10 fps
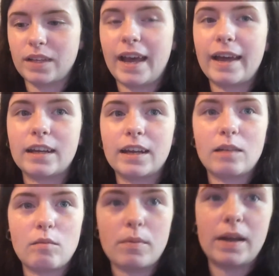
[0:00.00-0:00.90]
I had a
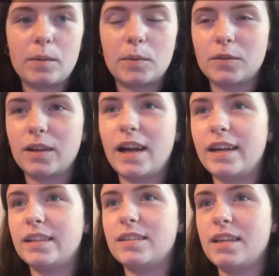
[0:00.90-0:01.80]
ham and pineapple
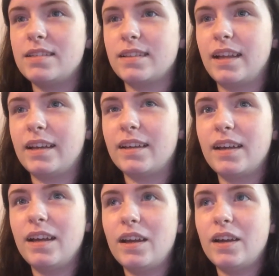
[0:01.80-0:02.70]
and it tasted like